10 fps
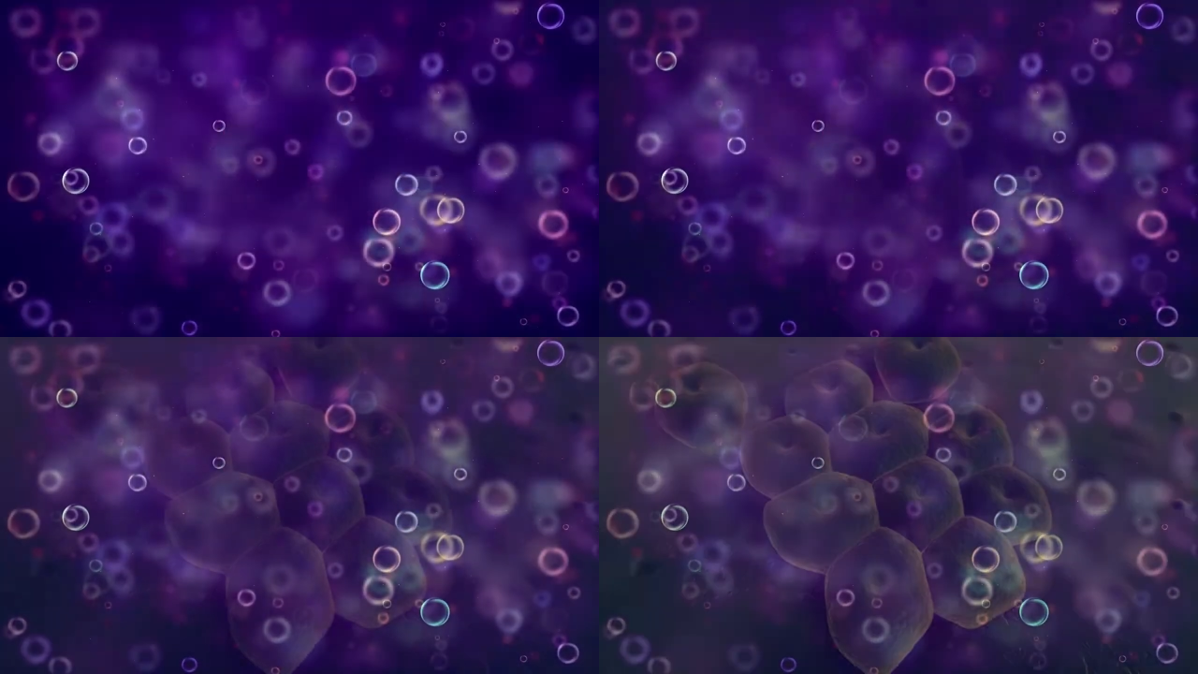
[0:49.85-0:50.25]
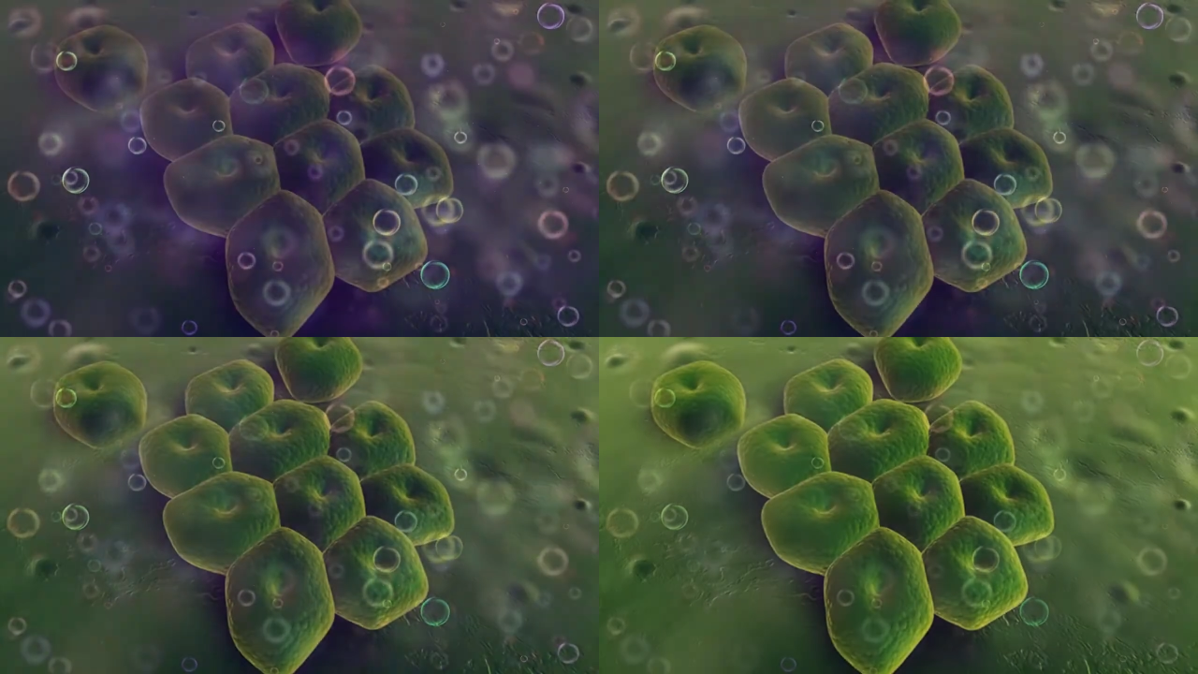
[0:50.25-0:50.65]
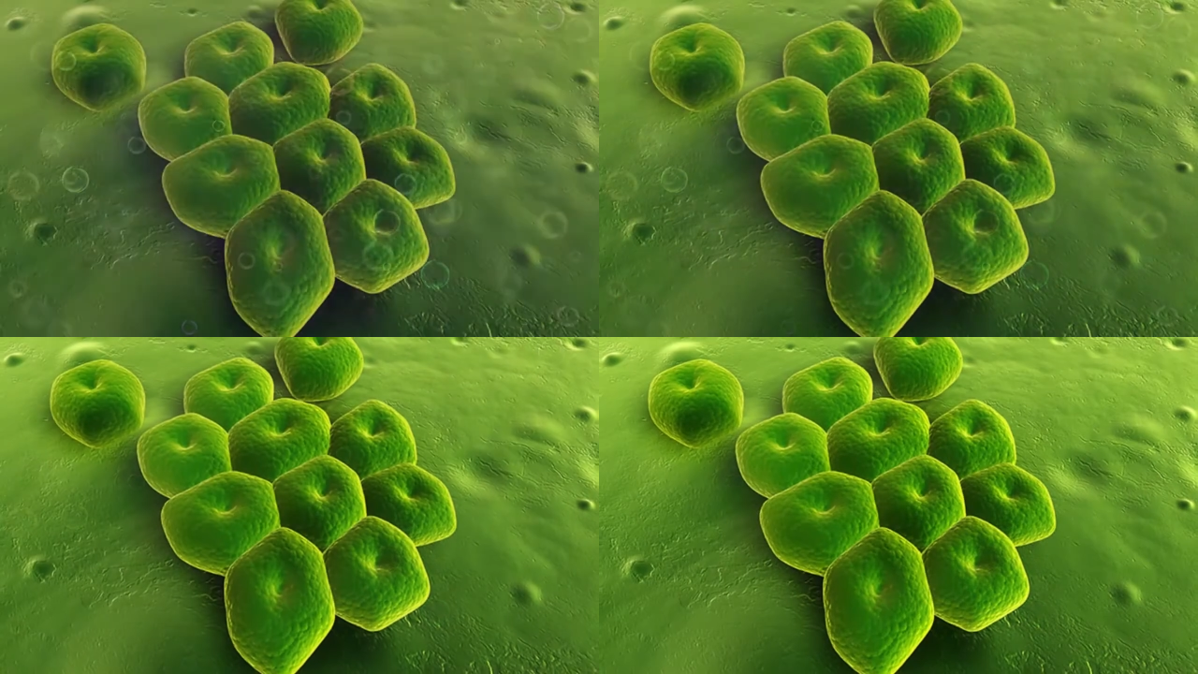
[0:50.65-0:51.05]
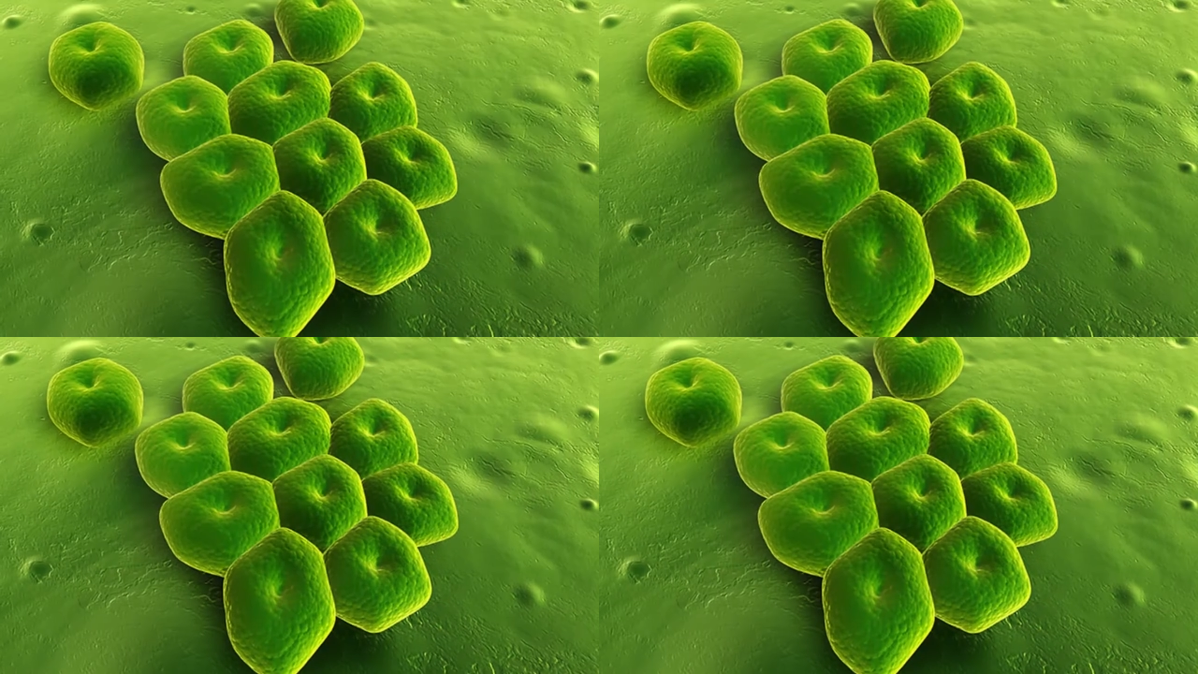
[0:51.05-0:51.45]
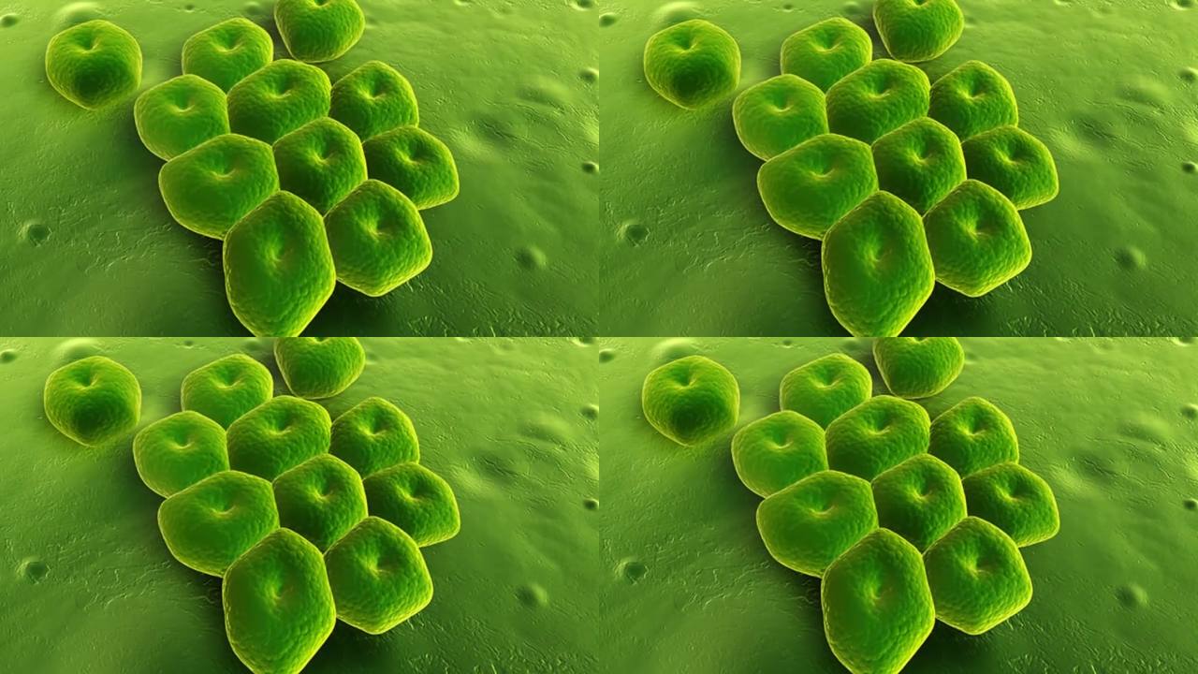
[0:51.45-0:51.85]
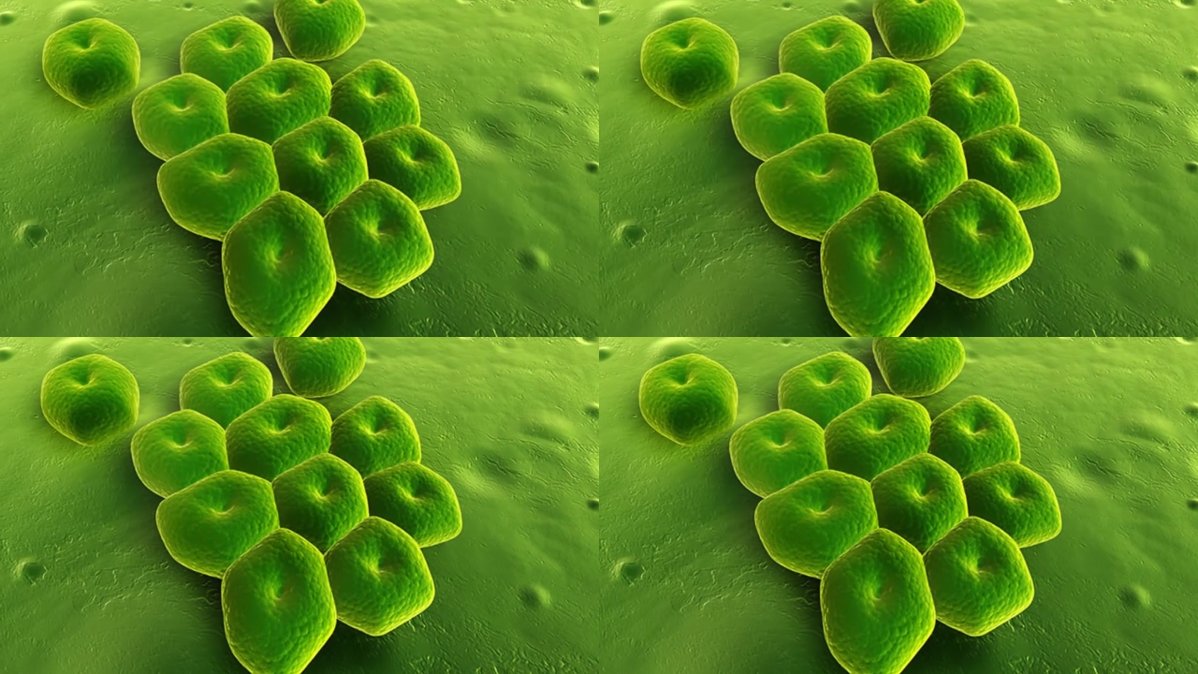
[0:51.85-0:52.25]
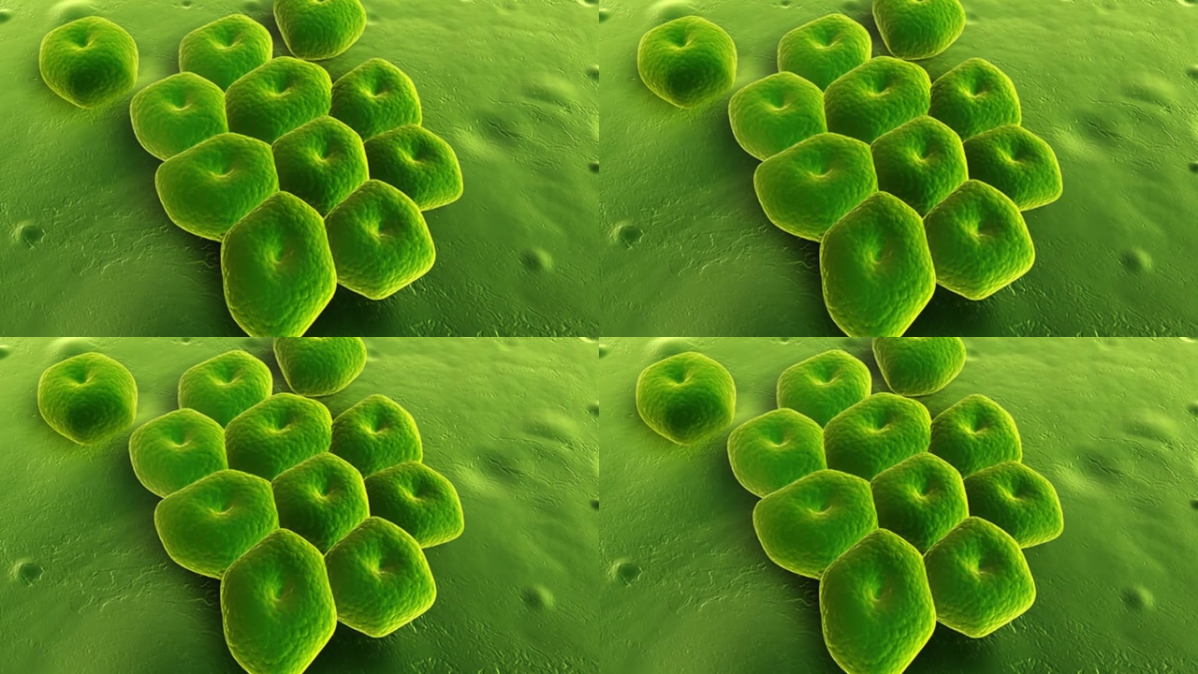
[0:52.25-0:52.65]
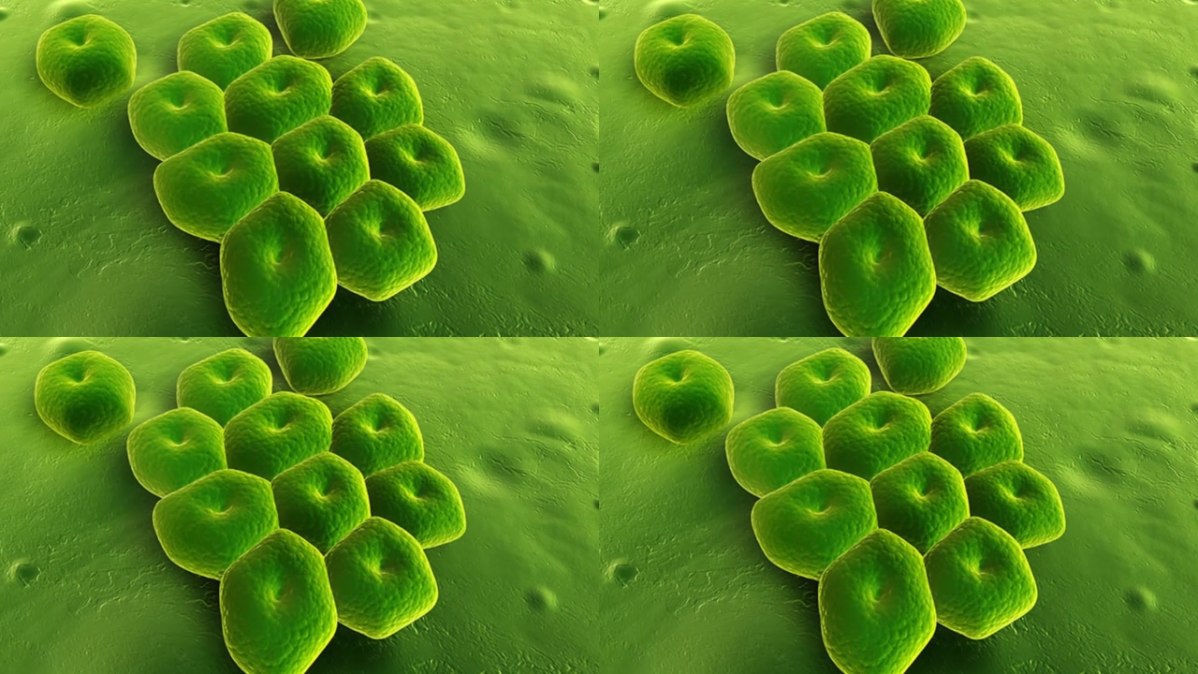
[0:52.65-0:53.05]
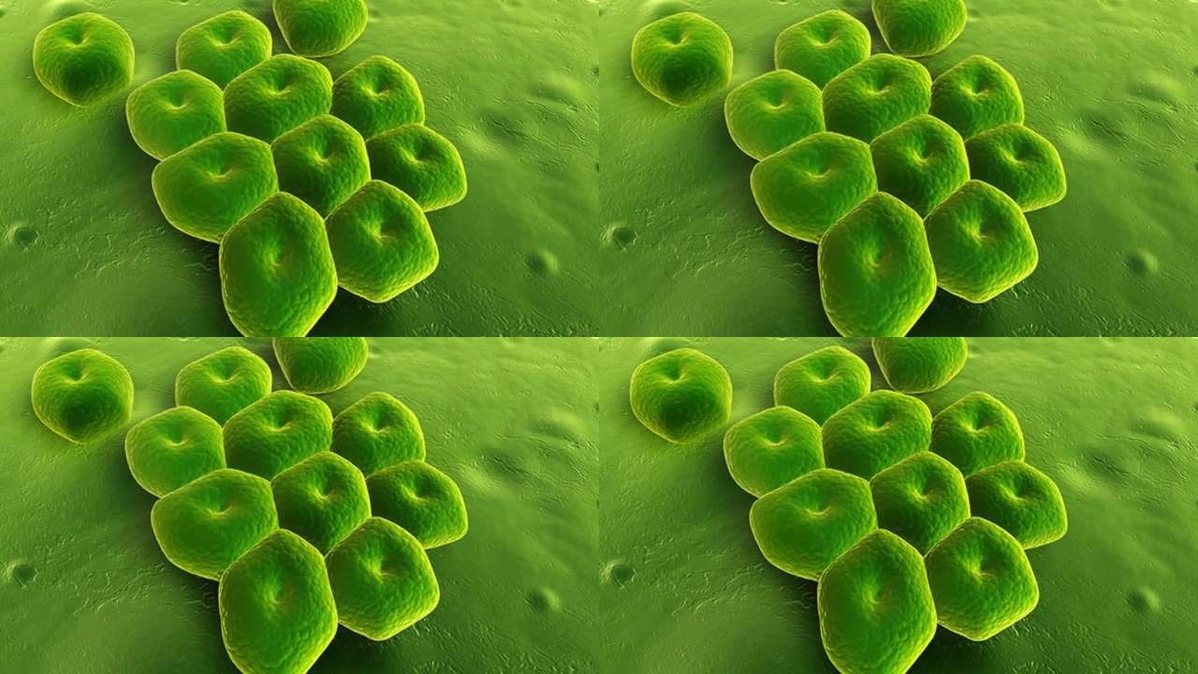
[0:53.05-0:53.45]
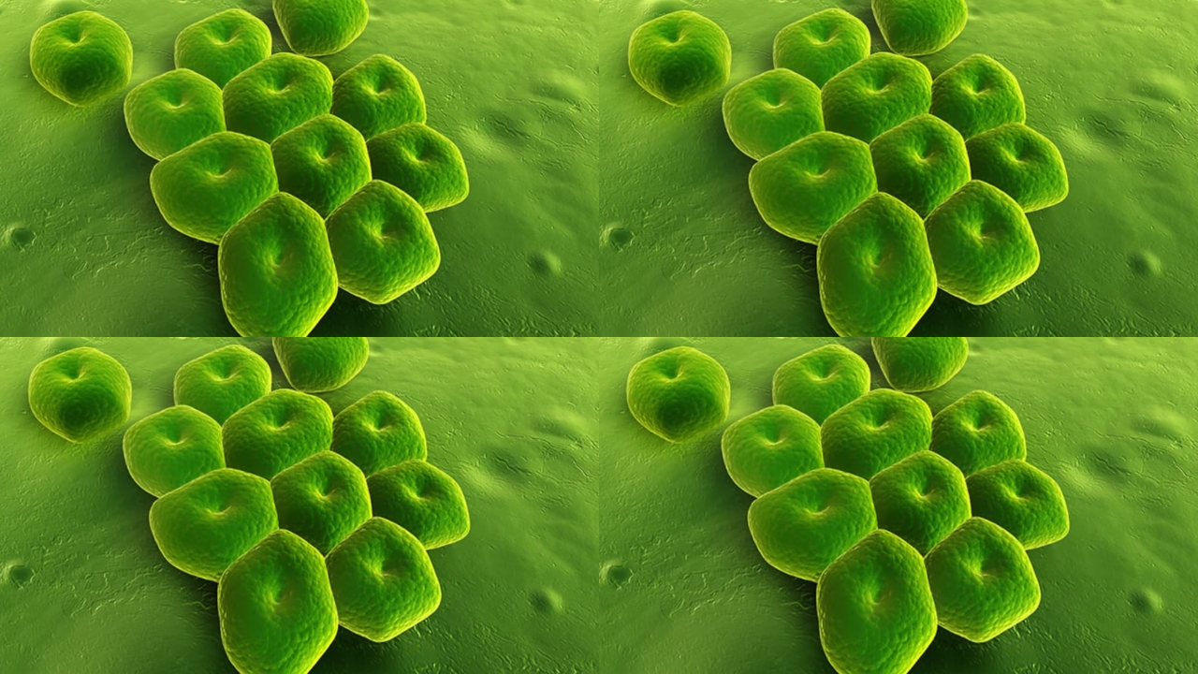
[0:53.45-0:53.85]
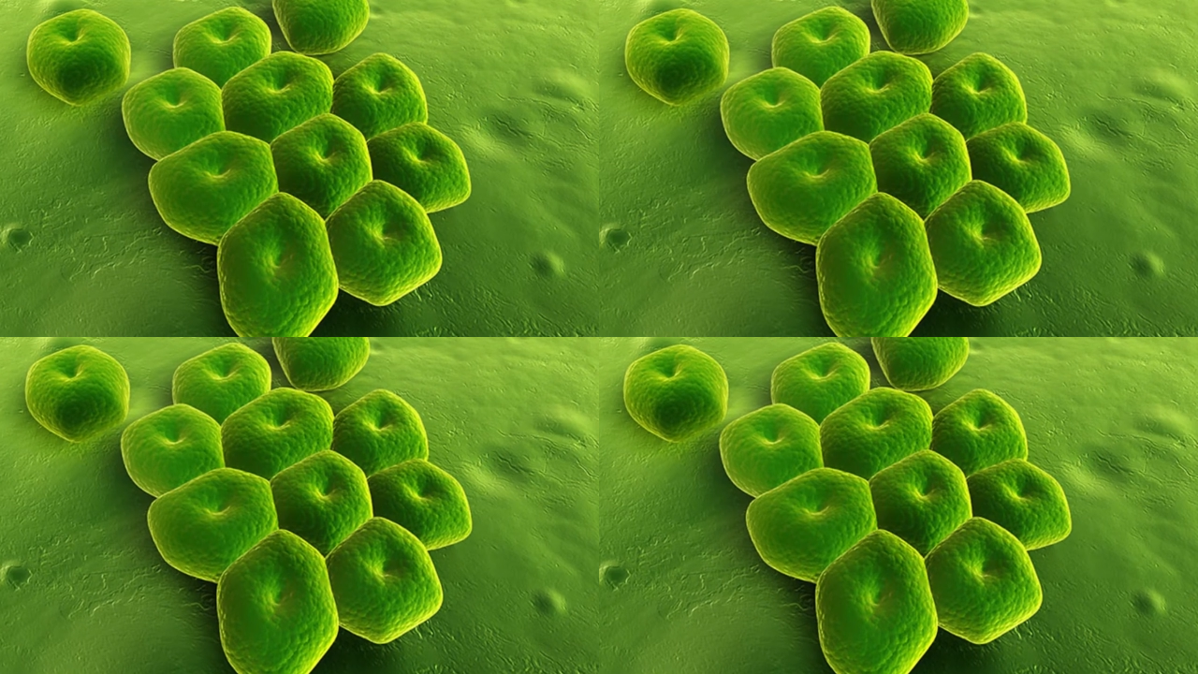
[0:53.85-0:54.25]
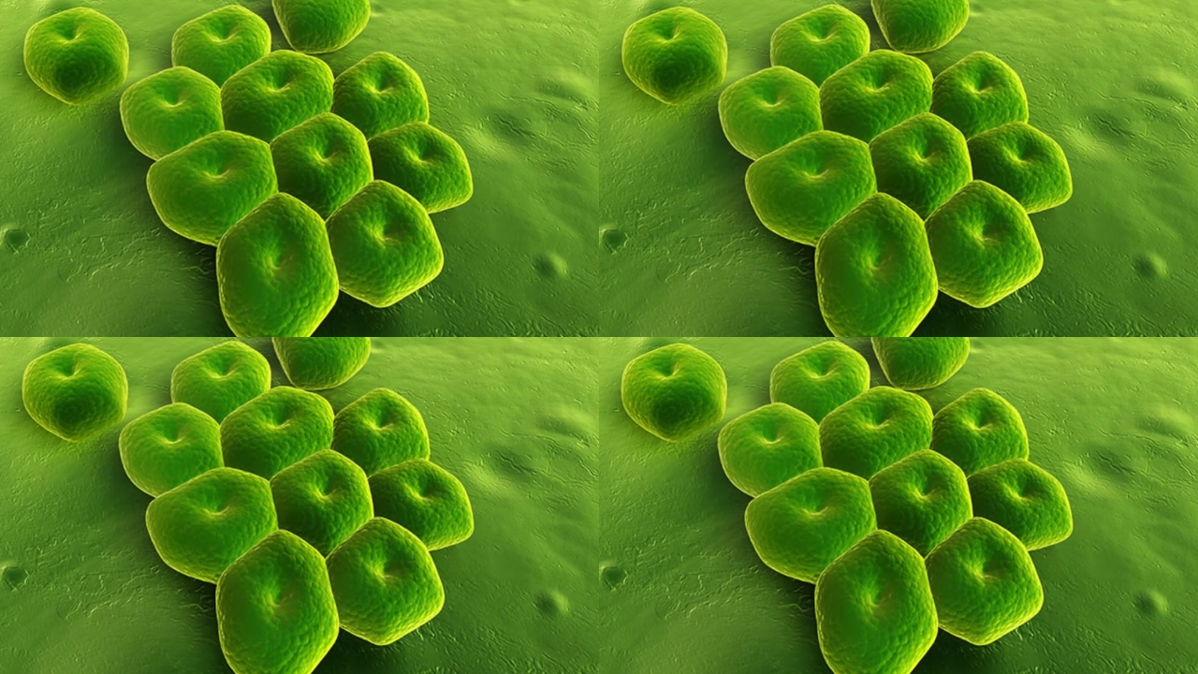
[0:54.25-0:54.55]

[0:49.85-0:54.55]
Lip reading: [unreadable: no face in view]